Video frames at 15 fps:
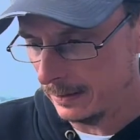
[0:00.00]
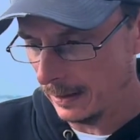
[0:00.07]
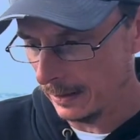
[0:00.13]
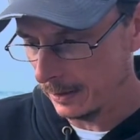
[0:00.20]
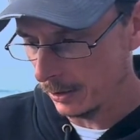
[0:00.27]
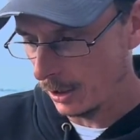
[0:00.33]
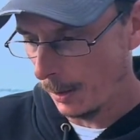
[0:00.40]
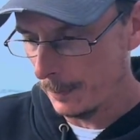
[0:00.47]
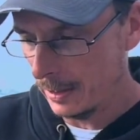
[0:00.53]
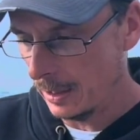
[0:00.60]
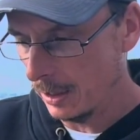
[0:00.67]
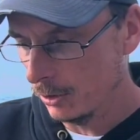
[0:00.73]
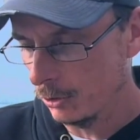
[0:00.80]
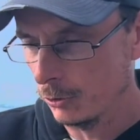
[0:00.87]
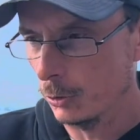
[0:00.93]
that they're coming
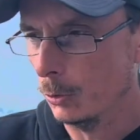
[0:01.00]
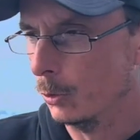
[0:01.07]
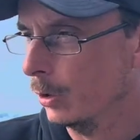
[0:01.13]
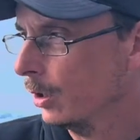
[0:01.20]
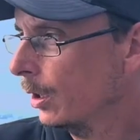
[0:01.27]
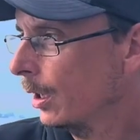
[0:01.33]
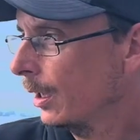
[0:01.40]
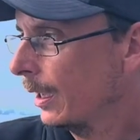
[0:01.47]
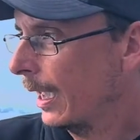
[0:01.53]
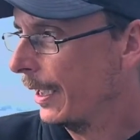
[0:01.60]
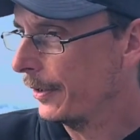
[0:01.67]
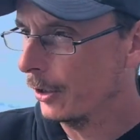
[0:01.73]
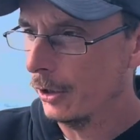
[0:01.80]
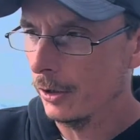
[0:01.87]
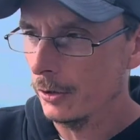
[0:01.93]
into
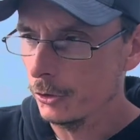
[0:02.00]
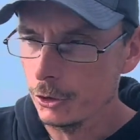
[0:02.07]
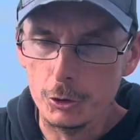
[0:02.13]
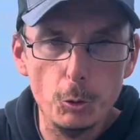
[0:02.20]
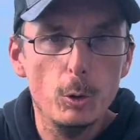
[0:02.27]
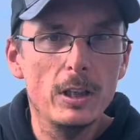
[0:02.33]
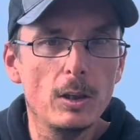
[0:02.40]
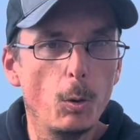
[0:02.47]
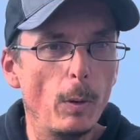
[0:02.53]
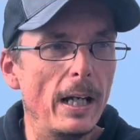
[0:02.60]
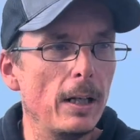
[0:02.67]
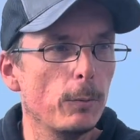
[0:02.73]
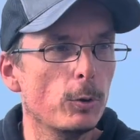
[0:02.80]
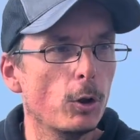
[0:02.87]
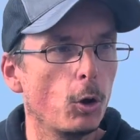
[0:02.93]
and they're shooting
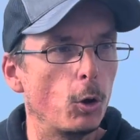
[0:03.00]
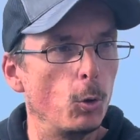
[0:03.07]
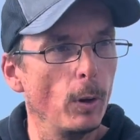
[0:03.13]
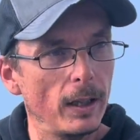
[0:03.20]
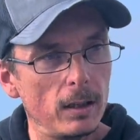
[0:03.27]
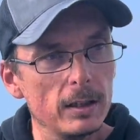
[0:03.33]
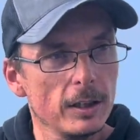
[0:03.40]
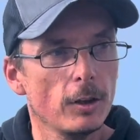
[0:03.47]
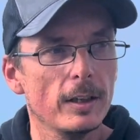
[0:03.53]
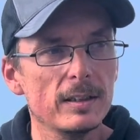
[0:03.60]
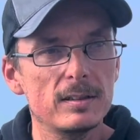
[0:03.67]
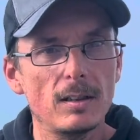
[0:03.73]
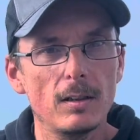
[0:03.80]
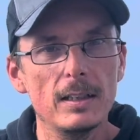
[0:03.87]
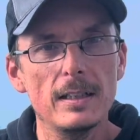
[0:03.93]
away real quickly or
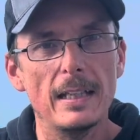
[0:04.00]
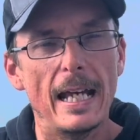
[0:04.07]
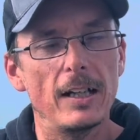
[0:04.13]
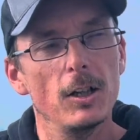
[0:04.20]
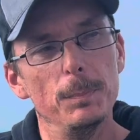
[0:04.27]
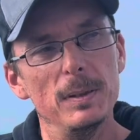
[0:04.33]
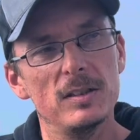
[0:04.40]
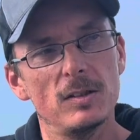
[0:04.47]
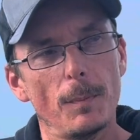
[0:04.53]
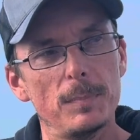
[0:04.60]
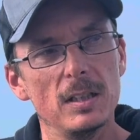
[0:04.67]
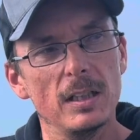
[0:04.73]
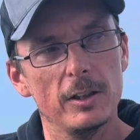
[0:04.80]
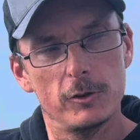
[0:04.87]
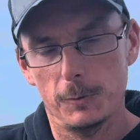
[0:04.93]
instantly, that could be
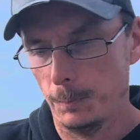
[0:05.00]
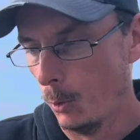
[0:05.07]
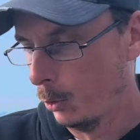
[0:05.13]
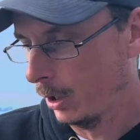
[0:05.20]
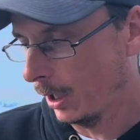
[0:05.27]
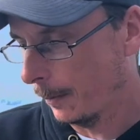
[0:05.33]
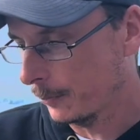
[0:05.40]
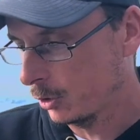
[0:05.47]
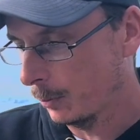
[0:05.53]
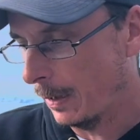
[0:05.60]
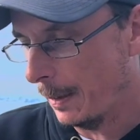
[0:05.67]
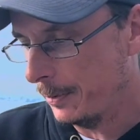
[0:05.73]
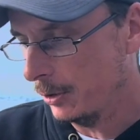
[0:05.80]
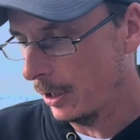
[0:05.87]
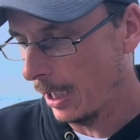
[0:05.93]
something that's spooking them. So
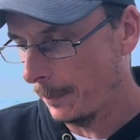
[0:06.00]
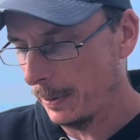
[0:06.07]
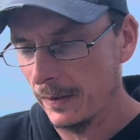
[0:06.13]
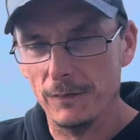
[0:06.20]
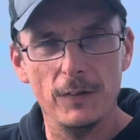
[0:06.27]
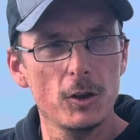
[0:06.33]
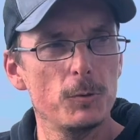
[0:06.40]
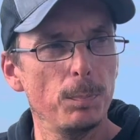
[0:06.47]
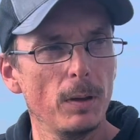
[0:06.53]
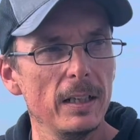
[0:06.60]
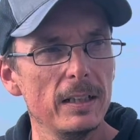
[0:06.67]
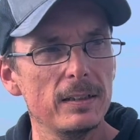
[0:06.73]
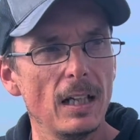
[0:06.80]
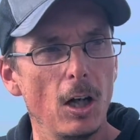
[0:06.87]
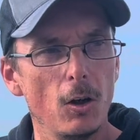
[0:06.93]
maybe you got a big fish
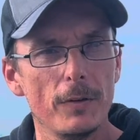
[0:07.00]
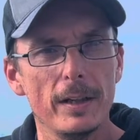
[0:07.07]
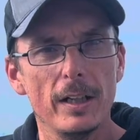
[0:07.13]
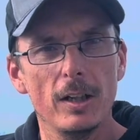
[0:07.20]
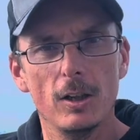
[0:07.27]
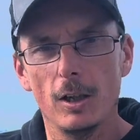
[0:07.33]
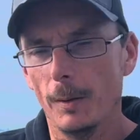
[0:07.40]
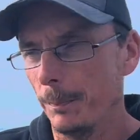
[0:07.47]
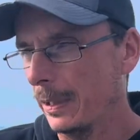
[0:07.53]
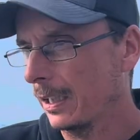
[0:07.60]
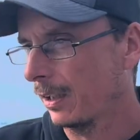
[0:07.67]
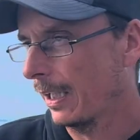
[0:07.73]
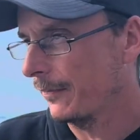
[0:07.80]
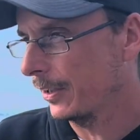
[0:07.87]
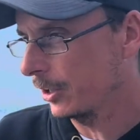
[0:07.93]
blade down there or a big
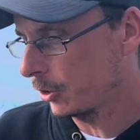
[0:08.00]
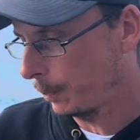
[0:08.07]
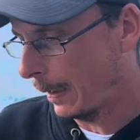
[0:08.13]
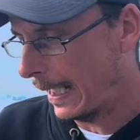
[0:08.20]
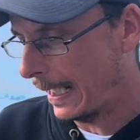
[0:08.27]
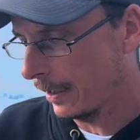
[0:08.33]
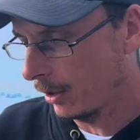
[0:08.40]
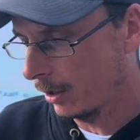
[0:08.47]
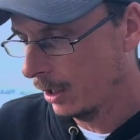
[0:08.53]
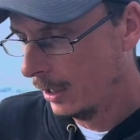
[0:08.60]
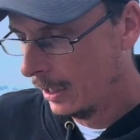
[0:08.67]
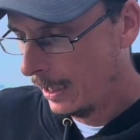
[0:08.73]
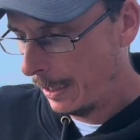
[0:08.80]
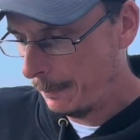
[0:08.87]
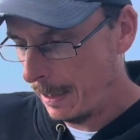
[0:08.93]
11-inch paddle,
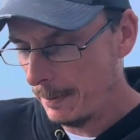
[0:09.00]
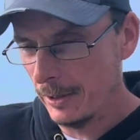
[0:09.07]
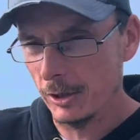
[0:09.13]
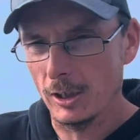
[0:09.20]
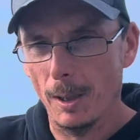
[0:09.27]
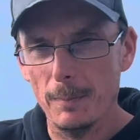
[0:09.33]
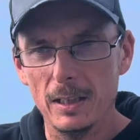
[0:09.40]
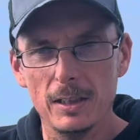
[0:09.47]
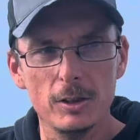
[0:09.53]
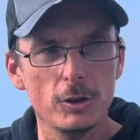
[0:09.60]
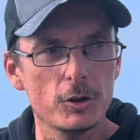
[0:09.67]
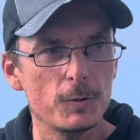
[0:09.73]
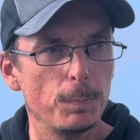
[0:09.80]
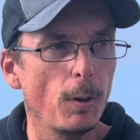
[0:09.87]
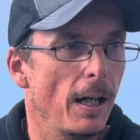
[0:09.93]
and maybe they're coming into
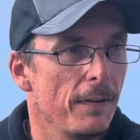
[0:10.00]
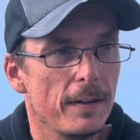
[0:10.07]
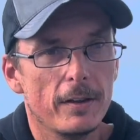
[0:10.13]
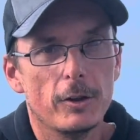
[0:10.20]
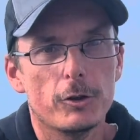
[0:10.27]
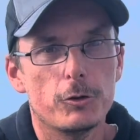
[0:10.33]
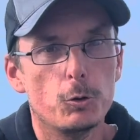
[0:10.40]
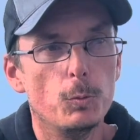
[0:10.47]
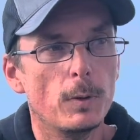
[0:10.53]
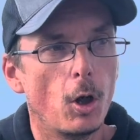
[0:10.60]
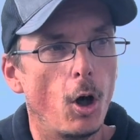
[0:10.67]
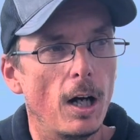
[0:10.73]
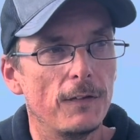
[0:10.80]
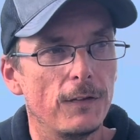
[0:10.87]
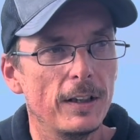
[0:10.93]
your spread and they're zooming
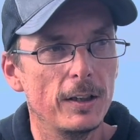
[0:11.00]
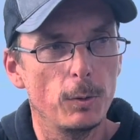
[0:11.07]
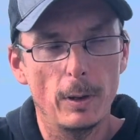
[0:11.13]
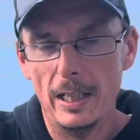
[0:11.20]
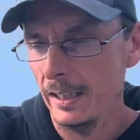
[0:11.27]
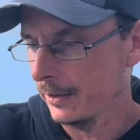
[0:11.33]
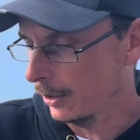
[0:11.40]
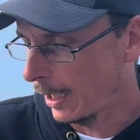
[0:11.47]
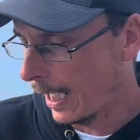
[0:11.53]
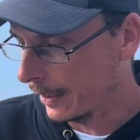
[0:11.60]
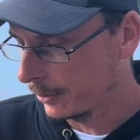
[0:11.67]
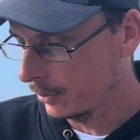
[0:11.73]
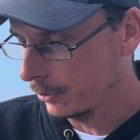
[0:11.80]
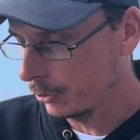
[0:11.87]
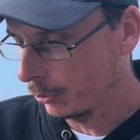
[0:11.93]
off right away and they're
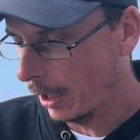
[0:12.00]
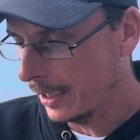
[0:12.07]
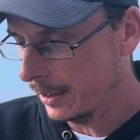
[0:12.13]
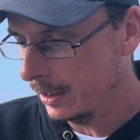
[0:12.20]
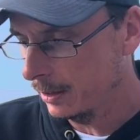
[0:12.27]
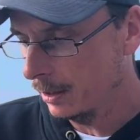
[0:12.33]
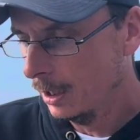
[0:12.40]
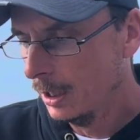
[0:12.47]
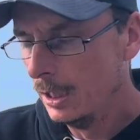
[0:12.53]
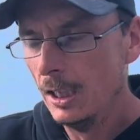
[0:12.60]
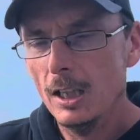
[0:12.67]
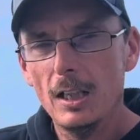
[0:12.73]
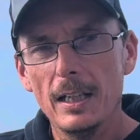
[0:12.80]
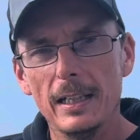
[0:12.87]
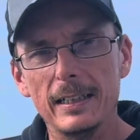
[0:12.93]
not striking.
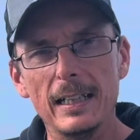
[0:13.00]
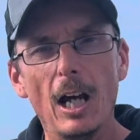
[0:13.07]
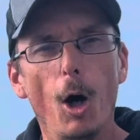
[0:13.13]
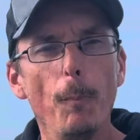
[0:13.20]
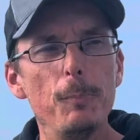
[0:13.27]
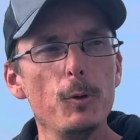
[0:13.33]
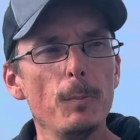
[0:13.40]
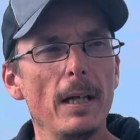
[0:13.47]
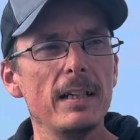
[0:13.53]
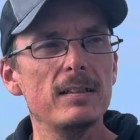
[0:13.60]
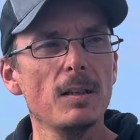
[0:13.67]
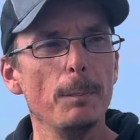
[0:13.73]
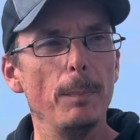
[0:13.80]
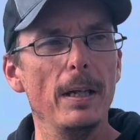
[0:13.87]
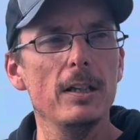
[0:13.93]
It can help you make
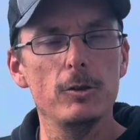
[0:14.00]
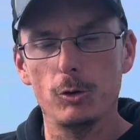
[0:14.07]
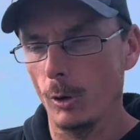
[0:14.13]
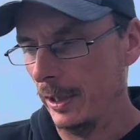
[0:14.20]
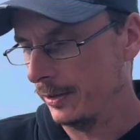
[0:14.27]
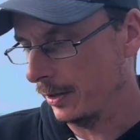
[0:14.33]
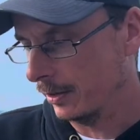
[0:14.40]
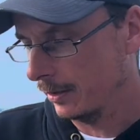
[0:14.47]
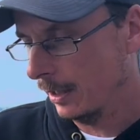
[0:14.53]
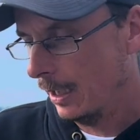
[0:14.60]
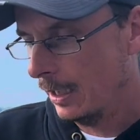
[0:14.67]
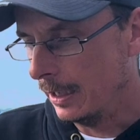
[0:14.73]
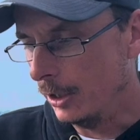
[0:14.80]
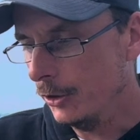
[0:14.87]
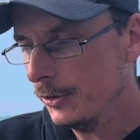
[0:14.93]
some bait choices.
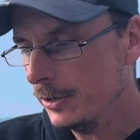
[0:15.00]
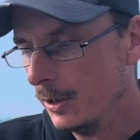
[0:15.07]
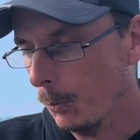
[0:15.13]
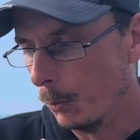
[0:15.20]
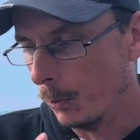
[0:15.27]
Here's the